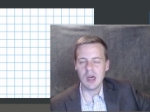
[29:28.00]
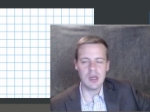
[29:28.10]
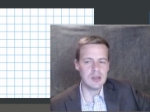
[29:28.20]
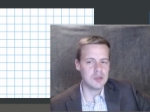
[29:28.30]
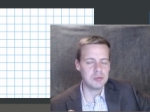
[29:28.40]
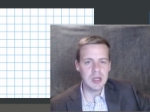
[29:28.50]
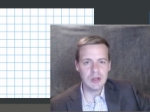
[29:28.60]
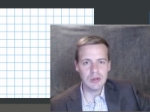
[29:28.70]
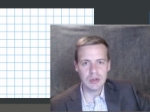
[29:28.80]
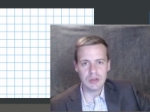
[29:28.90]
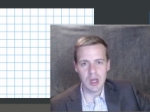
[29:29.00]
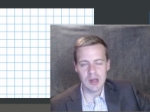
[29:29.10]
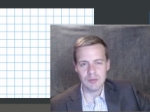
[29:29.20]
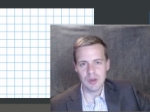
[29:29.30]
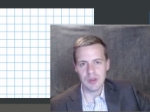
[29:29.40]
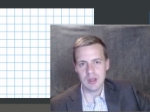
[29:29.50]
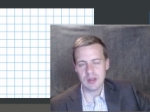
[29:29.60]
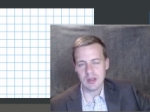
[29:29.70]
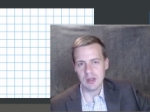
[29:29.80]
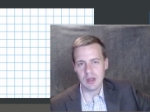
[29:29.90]
Spend a little time with it,
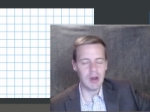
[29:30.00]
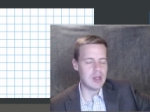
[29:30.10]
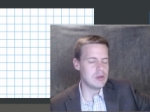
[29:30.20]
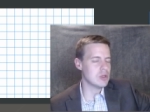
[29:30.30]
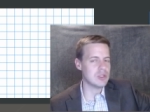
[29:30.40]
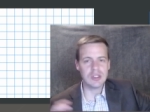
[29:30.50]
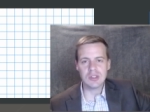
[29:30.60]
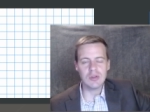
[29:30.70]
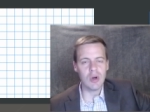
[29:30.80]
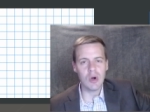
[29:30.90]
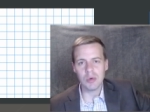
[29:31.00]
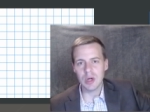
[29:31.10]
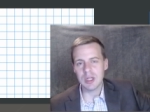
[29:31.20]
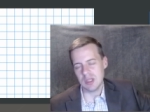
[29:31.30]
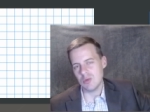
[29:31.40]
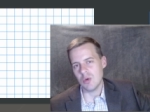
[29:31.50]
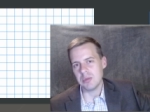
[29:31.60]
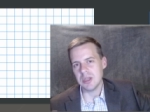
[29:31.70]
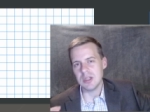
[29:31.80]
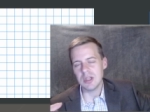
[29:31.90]
right? You can just do the homework. You won't
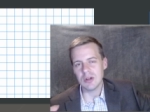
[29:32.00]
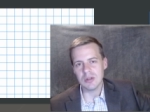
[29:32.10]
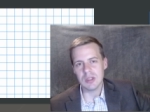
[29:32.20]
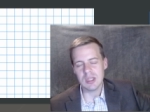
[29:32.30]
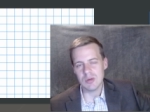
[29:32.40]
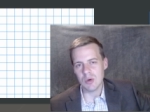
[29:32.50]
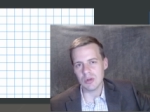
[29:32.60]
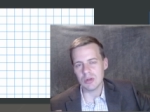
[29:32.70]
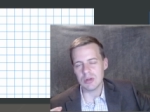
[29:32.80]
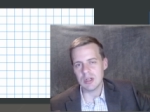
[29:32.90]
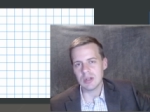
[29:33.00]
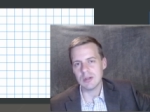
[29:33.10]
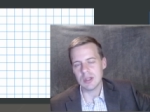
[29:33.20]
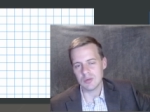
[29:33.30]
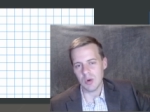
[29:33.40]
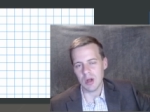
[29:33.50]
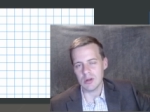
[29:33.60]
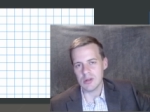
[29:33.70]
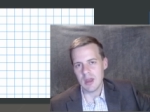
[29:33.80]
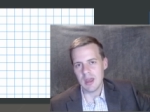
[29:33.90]
learn nearly as well
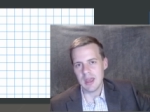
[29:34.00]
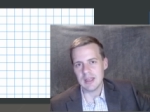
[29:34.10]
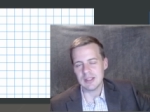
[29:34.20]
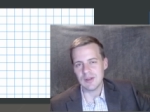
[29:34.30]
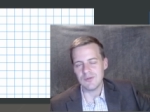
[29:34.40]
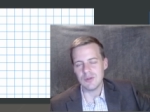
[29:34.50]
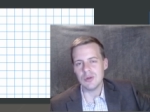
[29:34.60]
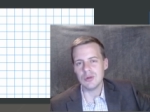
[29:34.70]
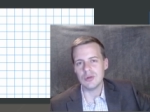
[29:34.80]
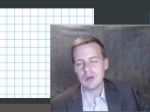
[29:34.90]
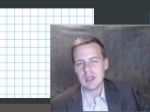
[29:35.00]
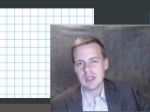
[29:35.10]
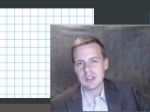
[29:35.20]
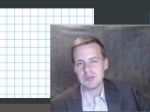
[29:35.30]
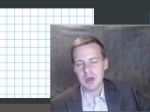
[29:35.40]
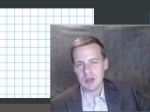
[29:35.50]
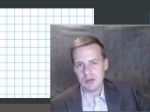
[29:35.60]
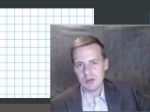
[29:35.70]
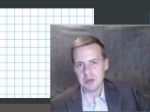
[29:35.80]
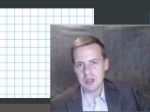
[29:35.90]
as if you spend a
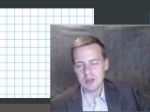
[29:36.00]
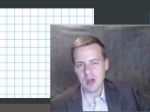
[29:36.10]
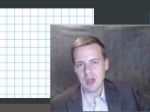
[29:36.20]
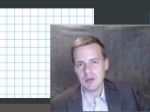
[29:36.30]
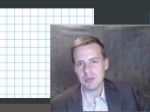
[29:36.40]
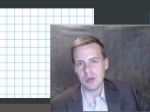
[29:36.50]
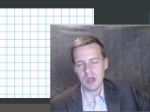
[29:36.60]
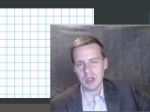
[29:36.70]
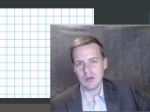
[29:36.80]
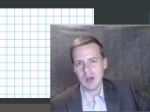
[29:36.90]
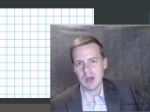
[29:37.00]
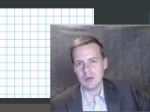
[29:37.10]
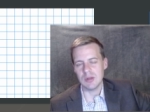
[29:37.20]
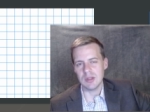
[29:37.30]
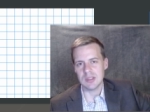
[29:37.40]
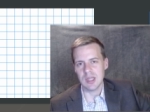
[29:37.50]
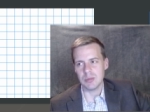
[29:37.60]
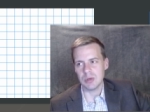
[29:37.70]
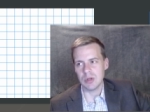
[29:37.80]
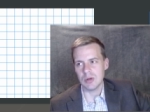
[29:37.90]
little bit of time playing around with the
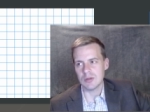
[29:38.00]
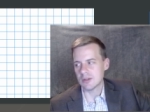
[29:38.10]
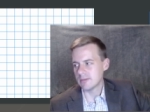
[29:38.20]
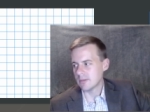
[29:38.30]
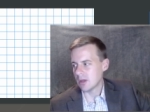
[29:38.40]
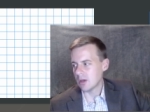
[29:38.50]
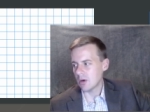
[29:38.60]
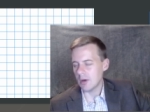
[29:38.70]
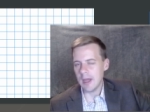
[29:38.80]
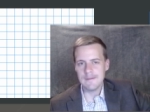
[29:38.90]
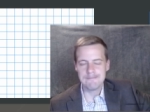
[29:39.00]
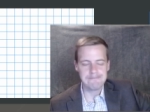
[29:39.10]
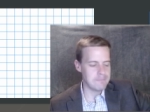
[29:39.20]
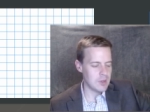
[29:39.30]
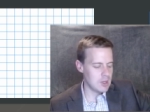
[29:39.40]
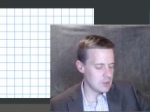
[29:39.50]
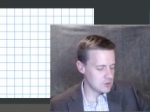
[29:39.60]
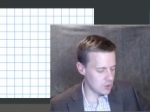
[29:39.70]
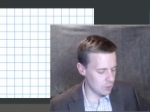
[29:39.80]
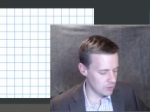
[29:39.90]
example codes. Okay,
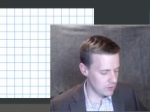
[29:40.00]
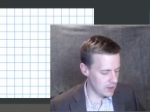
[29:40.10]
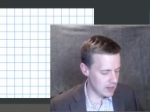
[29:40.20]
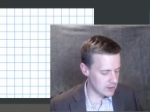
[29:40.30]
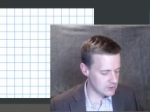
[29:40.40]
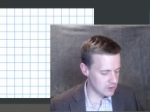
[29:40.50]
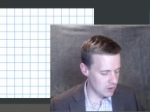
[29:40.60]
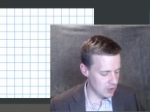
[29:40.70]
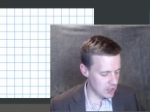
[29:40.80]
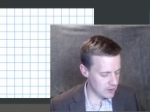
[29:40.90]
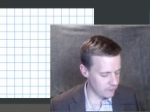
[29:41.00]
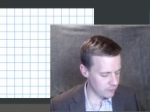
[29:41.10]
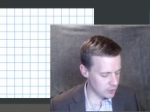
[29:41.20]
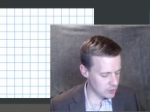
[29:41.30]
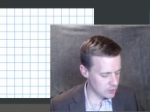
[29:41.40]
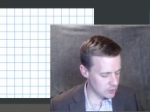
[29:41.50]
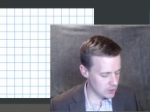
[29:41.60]
so that is all I have for you.